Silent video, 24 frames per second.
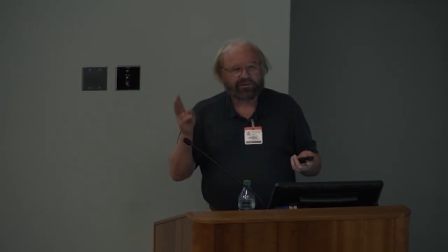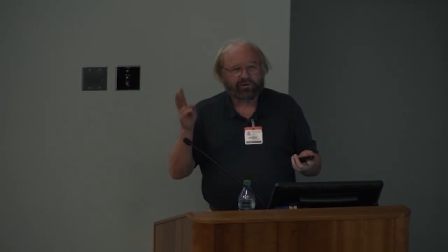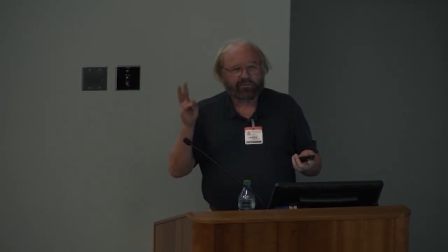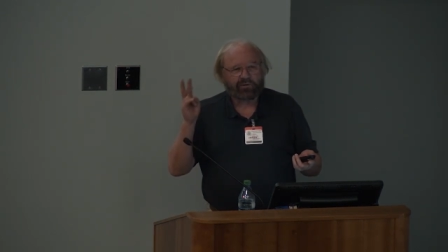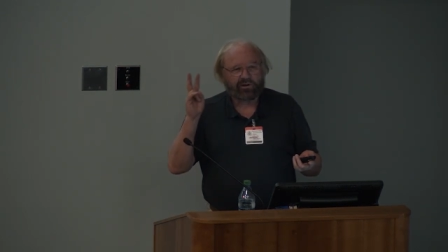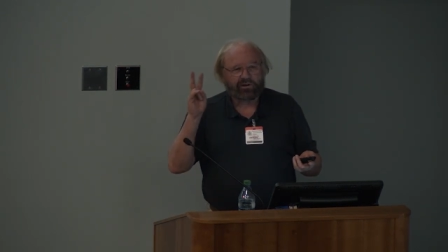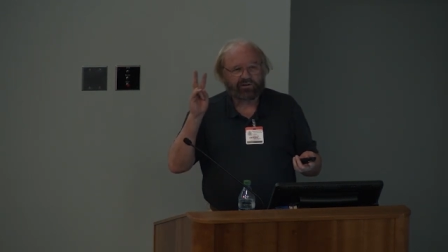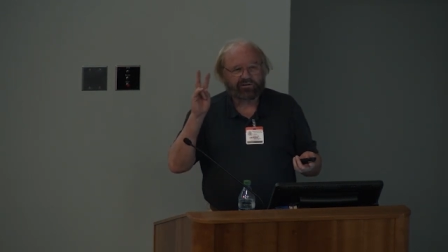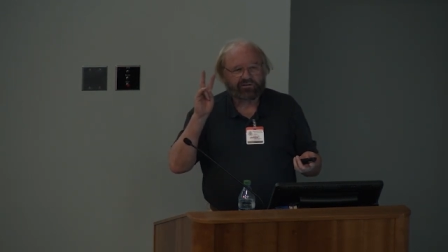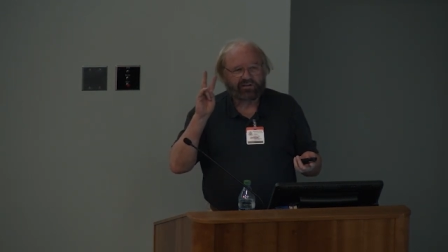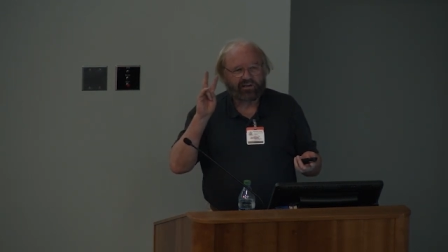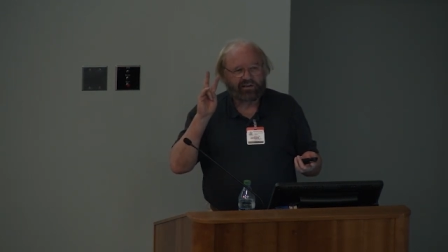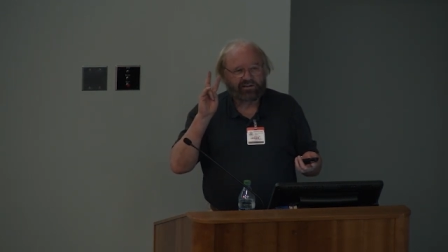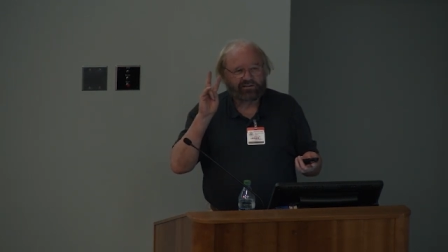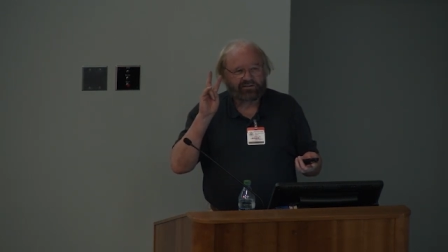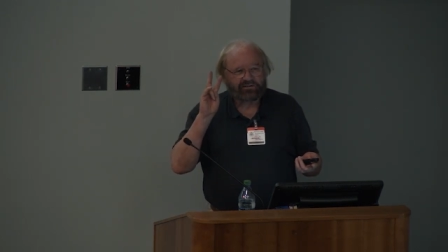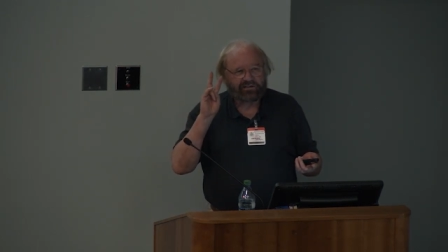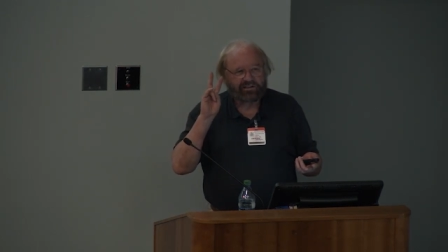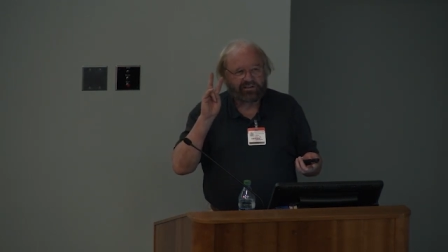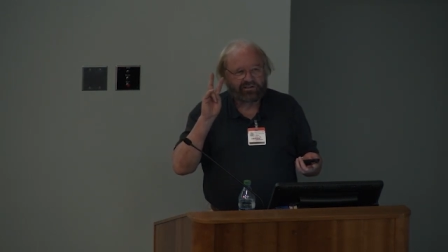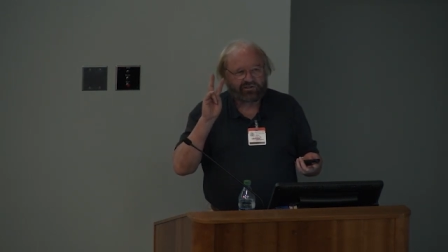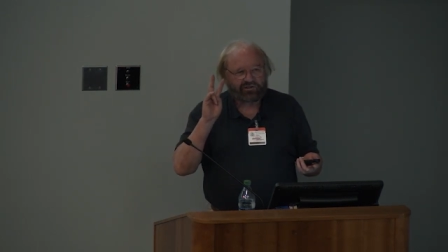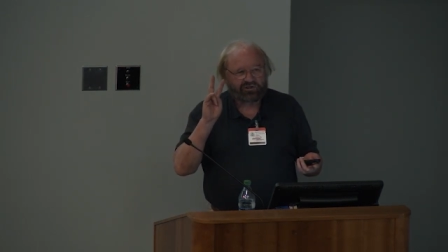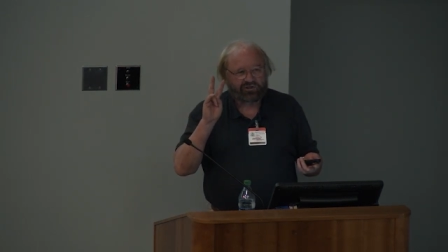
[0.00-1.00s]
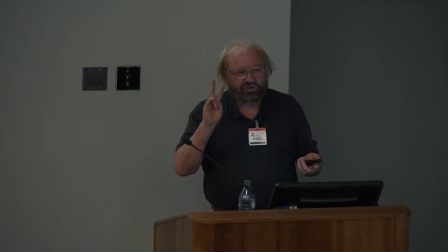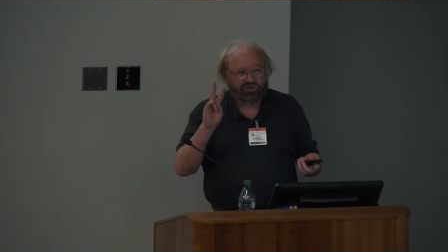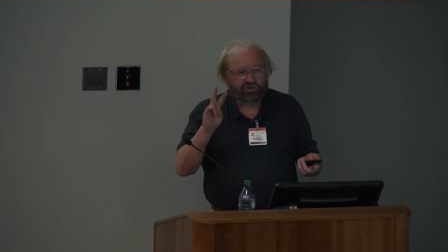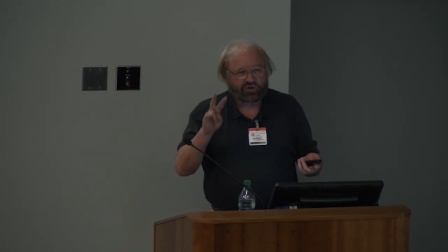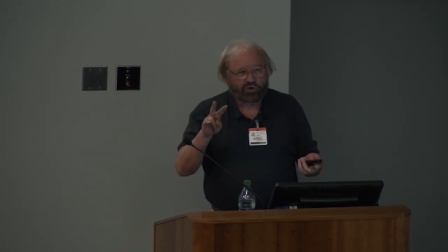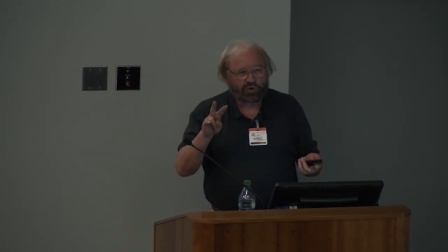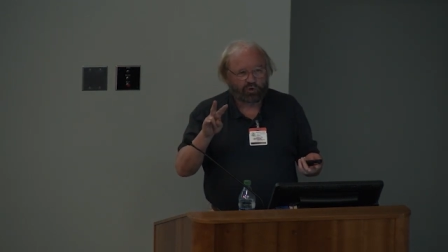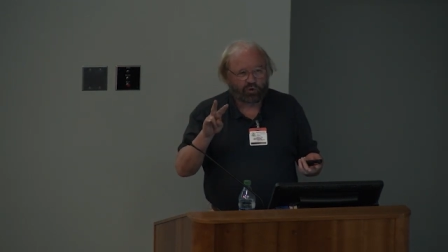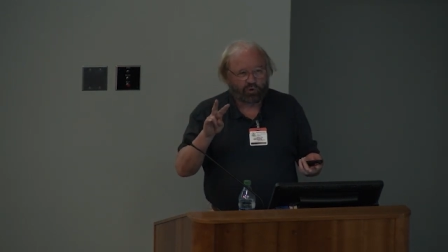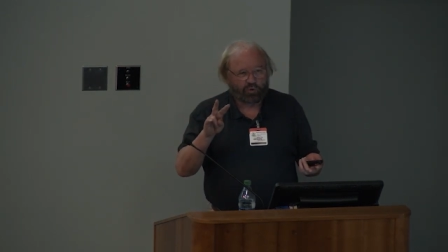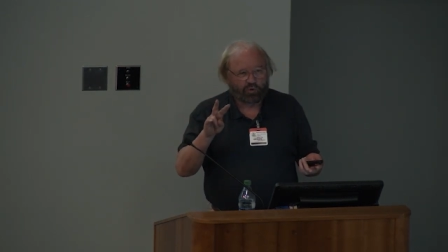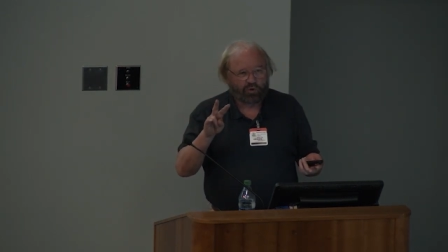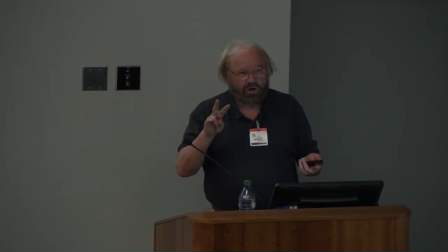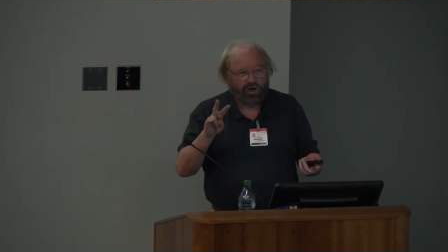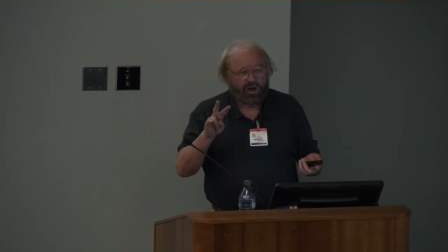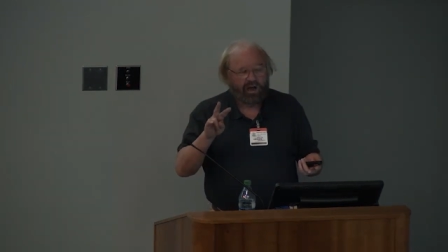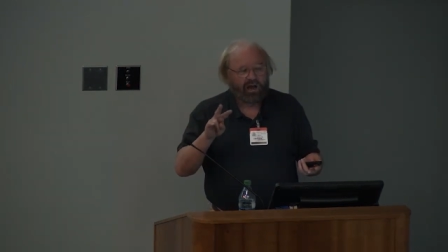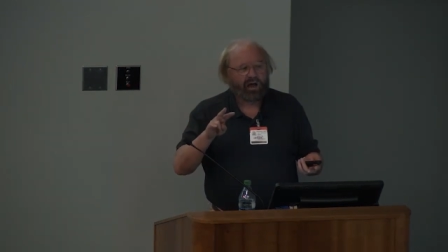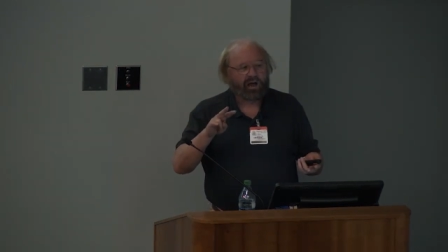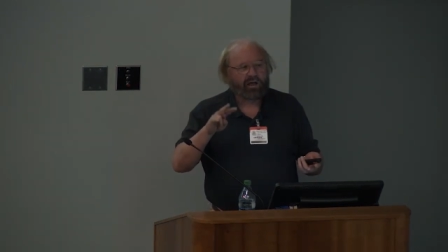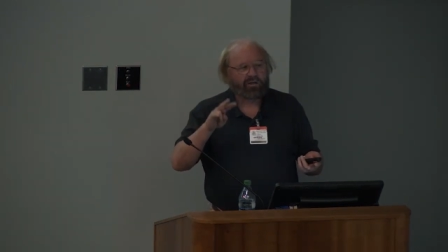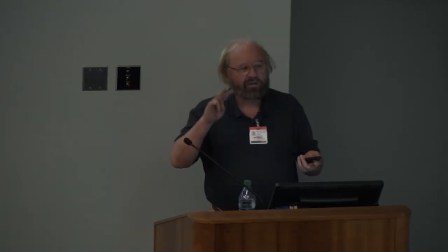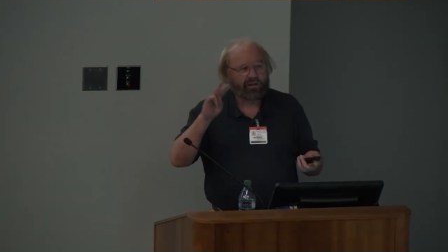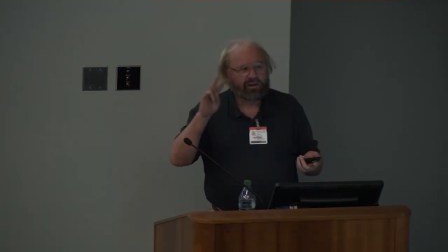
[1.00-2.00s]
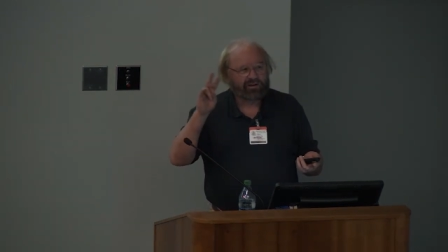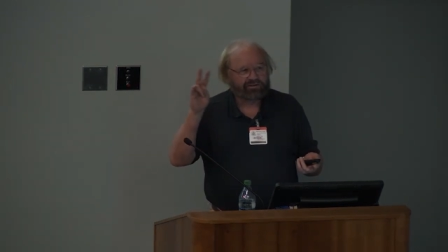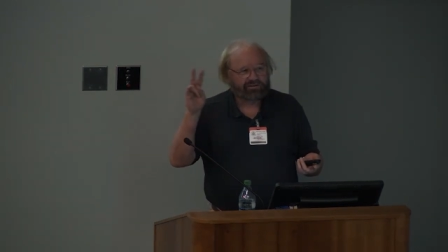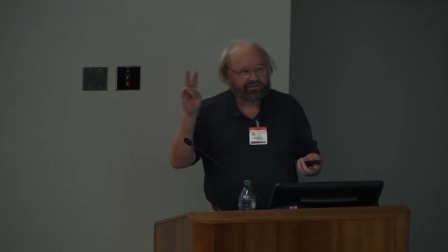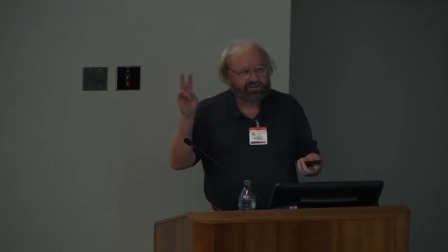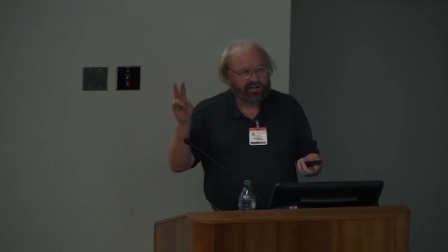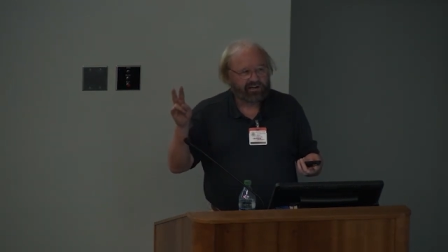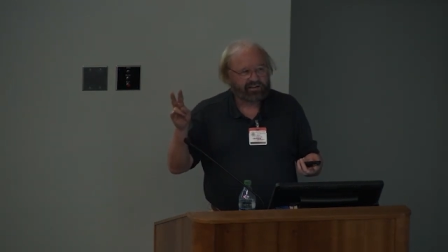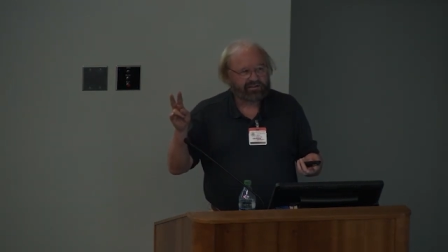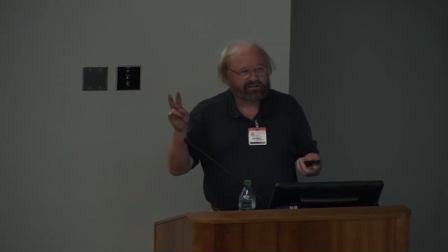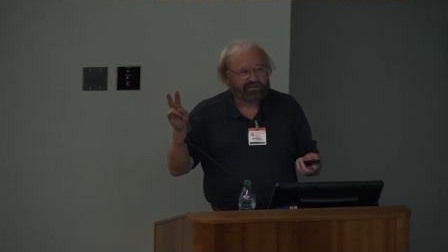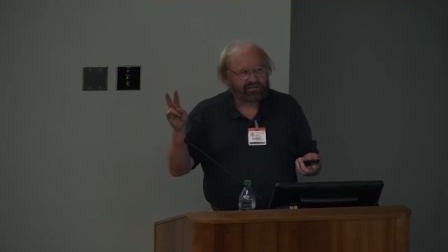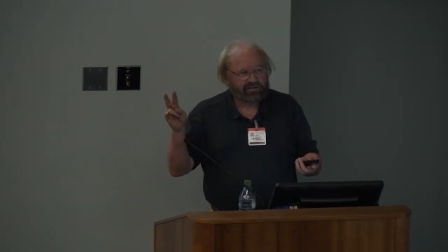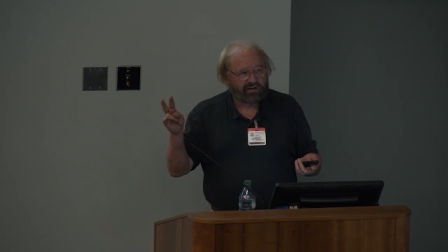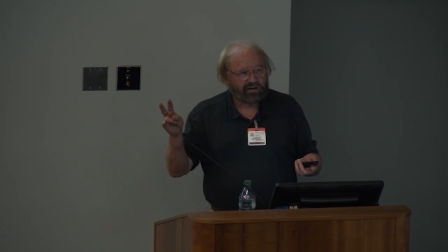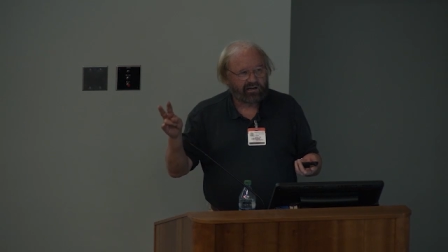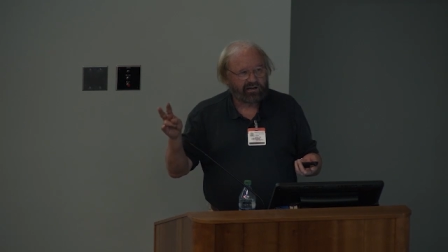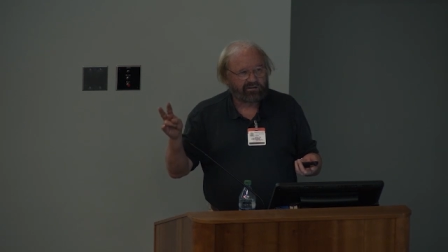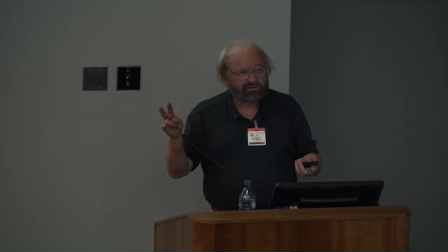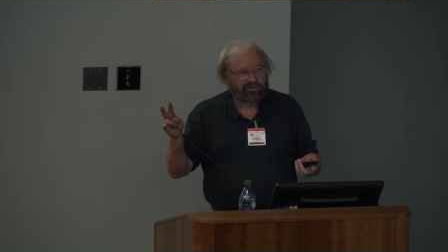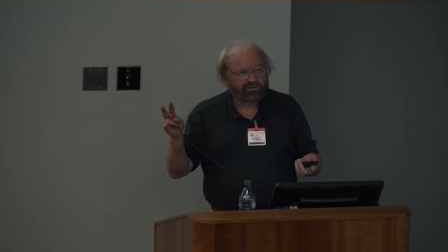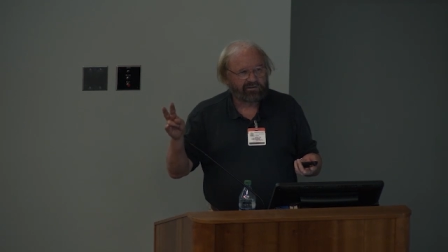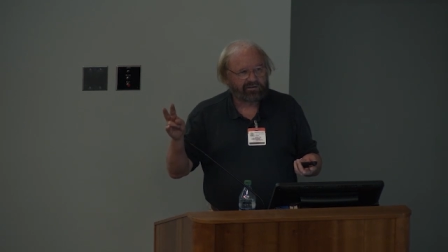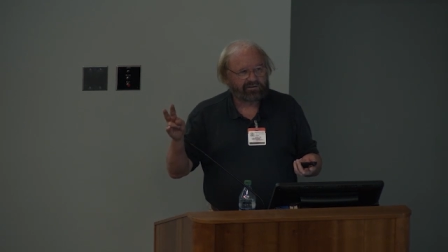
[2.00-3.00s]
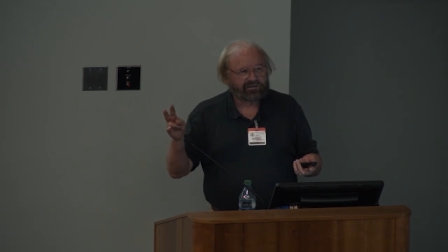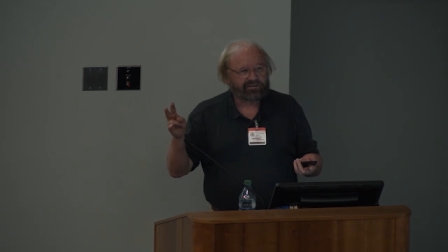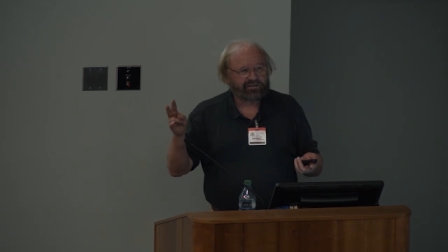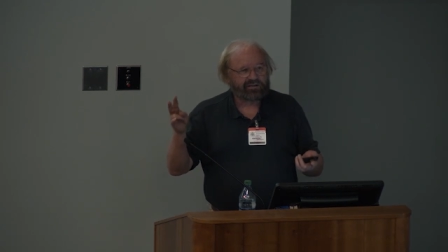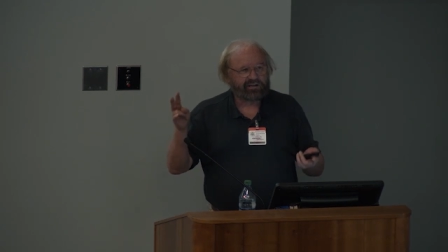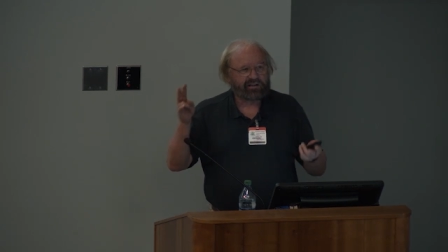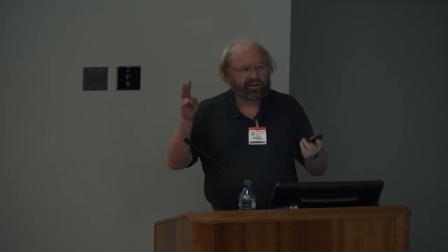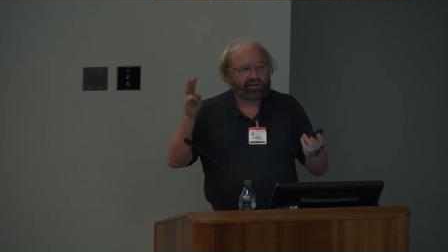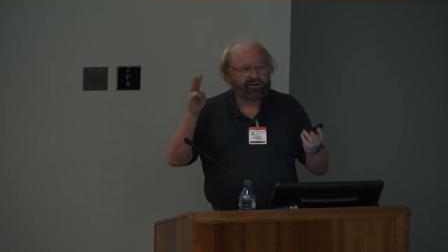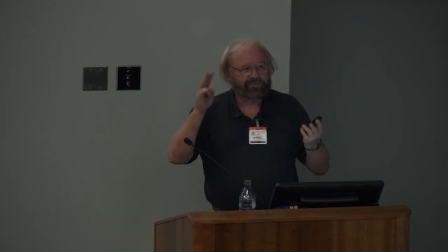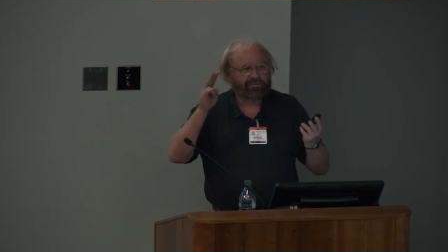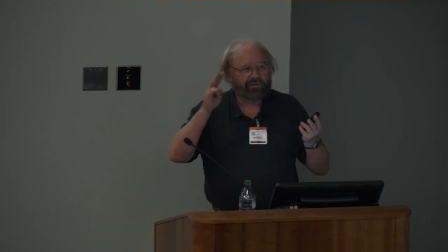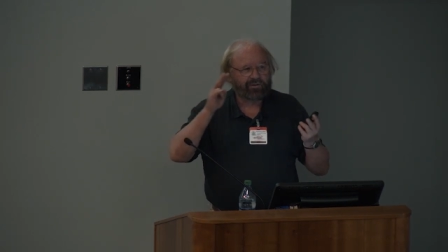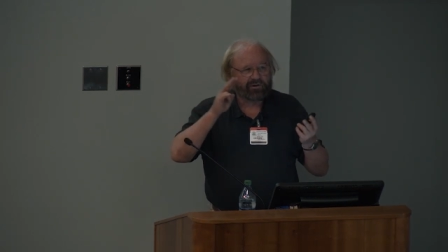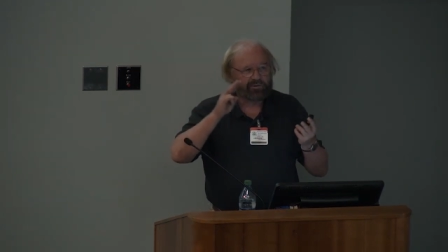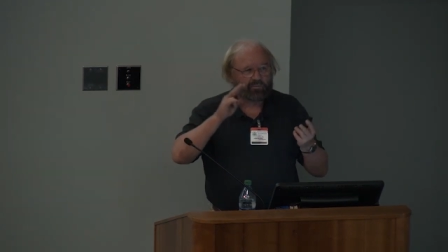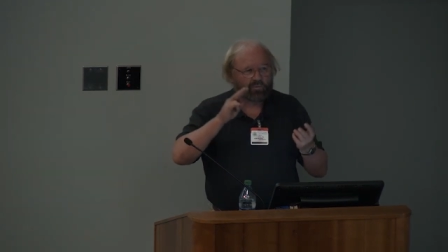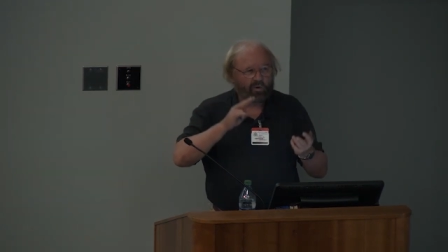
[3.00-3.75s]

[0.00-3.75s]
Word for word: so we could say teach two and then test later to see if the,